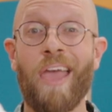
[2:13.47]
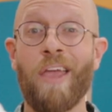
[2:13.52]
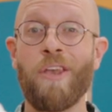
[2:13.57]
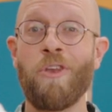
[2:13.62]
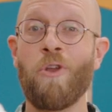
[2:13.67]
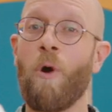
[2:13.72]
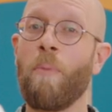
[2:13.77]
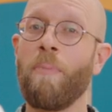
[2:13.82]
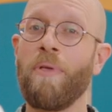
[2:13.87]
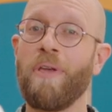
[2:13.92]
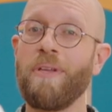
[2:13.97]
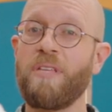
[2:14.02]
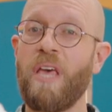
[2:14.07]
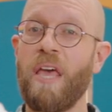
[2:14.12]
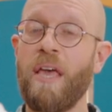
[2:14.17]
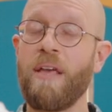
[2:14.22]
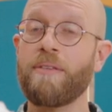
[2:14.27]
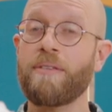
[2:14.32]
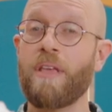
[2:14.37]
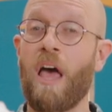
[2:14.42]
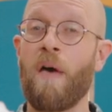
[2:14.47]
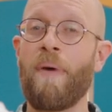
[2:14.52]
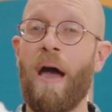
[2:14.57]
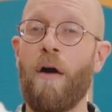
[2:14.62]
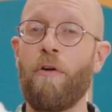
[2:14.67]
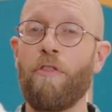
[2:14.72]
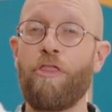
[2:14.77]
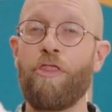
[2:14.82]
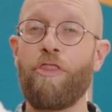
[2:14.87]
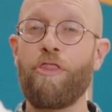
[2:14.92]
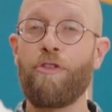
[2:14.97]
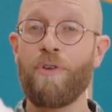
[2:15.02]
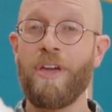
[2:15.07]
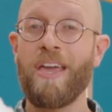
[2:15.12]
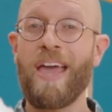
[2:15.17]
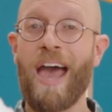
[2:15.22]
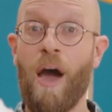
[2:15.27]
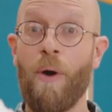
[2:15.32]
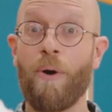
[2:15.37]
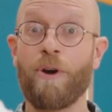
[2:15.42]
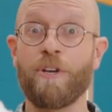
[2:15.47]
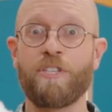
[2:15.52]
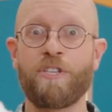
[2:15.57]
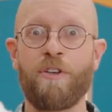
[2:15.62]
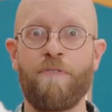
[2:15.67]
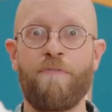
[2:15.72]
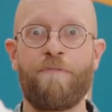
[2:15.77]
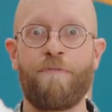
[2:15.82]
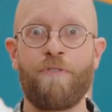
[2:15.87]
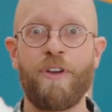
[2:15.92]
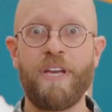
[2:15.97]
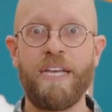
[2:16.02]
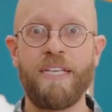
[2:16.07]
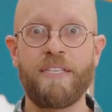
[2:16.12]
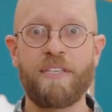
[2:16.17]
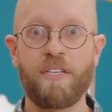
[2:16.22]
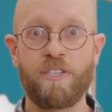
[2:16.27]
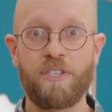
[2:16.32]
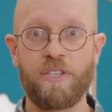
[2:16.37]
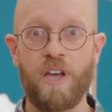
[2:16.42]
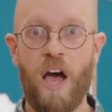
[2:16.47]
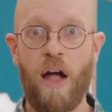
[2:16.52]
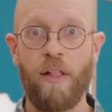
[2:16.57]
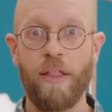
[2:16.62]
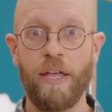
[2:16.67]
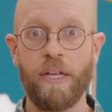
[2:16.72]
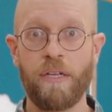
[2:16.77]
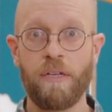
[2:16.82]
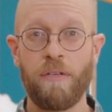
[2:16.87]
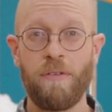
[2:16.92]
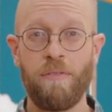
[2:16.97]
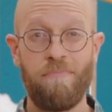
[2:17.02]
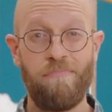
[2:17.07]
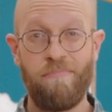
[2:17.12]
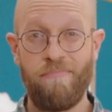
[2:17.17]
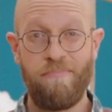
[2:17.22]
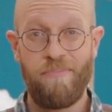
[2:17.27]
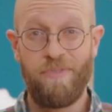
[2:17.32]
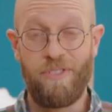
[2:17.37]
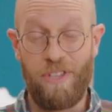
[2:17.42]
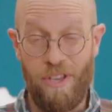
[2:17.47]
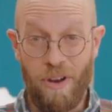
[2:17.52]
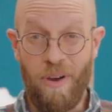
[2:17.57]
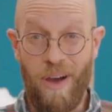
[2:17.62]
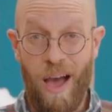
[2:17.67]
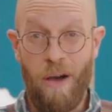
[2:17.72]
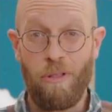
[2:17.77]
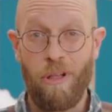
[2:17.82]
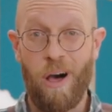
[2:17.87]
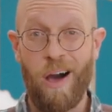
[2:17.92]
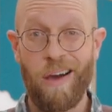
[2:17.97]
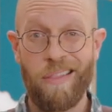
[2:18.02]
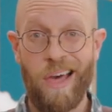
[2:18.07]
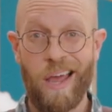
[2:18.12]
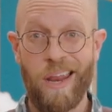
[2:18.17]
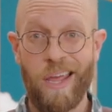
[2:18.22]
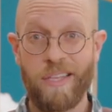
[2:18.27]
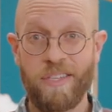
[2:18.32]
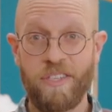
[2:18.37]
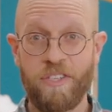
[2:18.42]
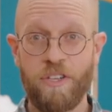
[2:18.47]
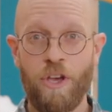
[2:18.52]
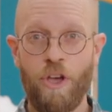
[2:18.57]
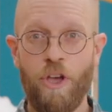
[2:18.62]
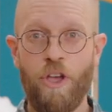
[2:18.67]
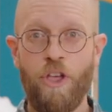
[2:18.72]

It normally takes about three hours to freeze solid. Do you know how long that is?